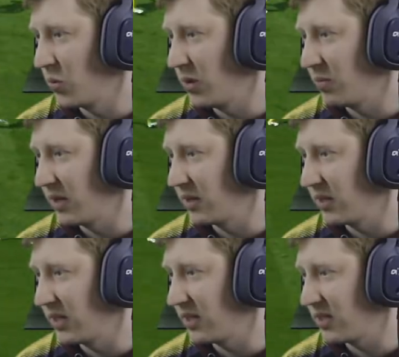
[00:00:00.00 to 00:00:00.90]
wingback
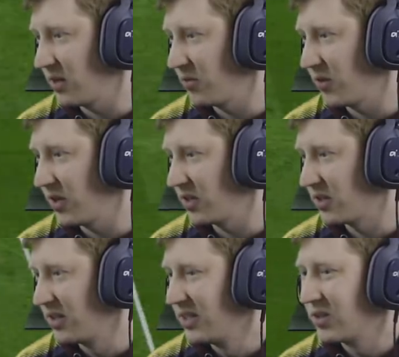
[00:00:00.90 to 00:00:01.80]
that gets there
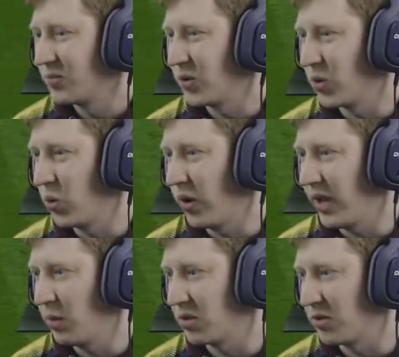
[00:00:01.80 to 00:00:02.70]
first. Not
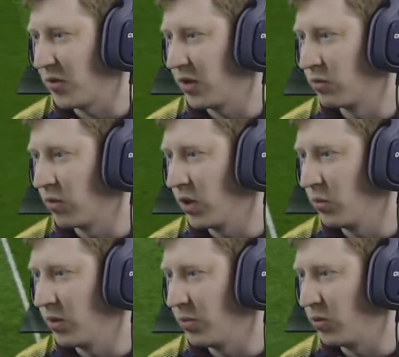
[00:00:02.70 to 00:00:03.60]
quite able to find
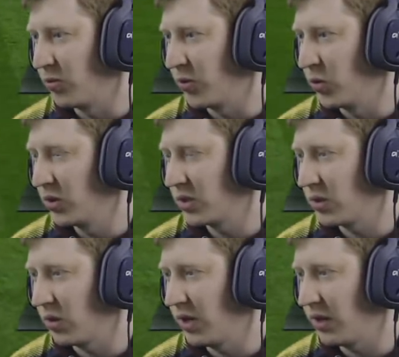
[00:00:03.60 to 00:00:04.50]
Wright with the ball forward.
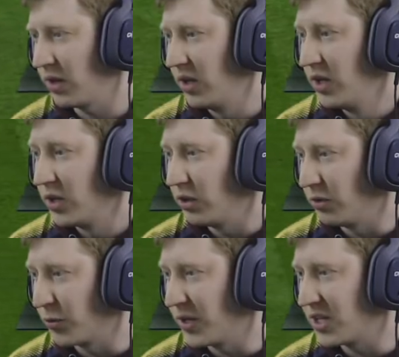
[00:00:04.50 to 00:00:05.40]
Got another
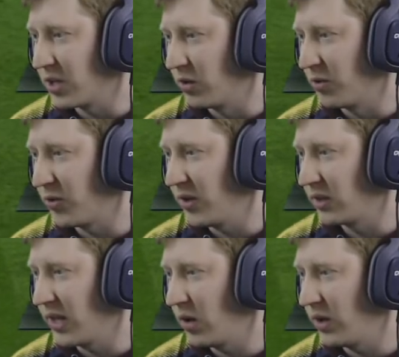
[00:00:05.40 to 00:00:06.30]
youth regen on the
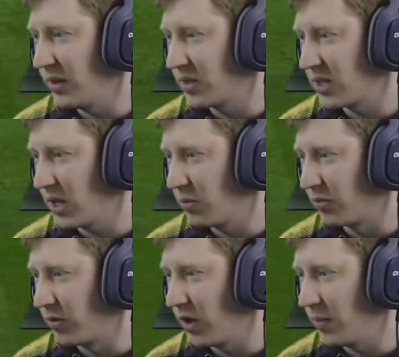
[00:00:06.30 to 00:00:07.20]
field now in the shape
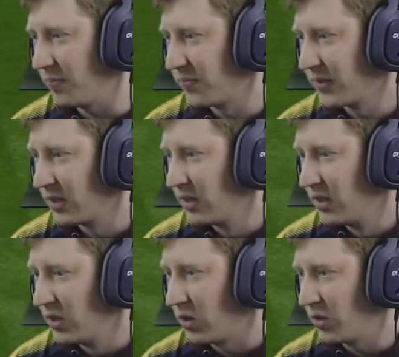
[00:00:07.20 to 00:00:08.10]
of Wright
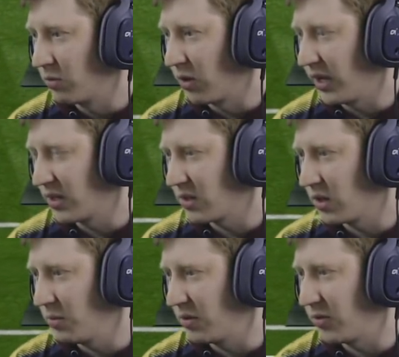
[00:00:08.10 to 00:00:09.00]
on the right-hand
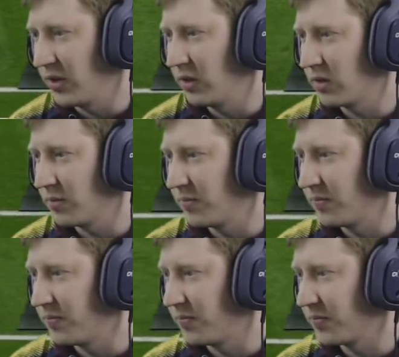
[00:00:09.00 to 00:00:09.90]
side of midfield.
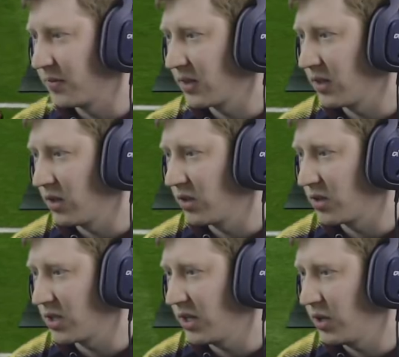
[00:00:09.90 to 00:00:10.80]

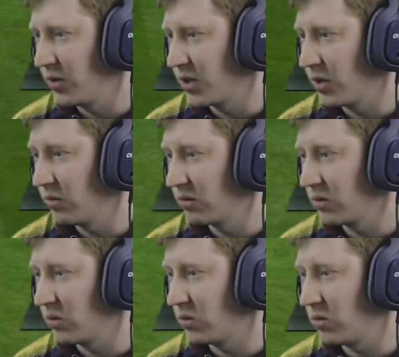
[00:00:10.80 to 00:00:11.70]
Shea
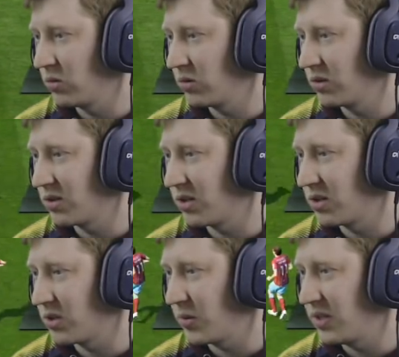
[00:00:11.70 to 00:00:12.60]
oh,
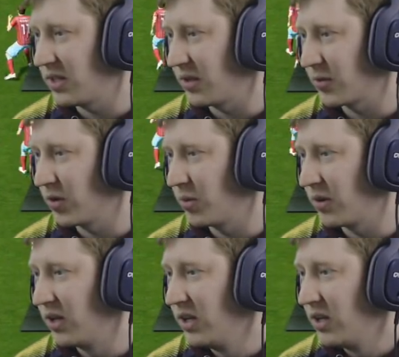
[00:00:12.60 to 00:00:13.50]
just squeezing that through,
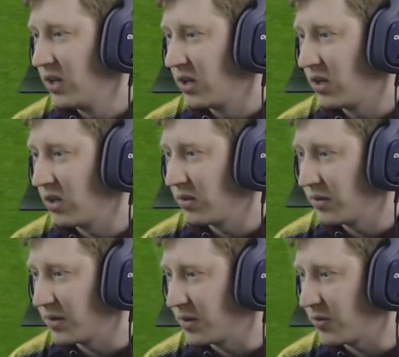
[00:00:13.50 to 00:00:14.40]
but
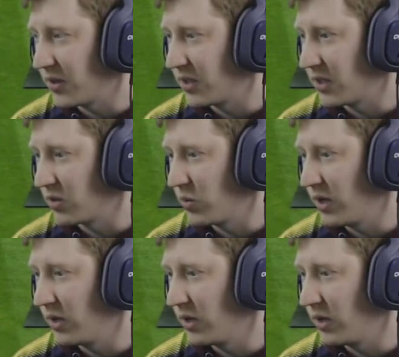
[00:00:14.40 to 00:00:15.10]
the defender does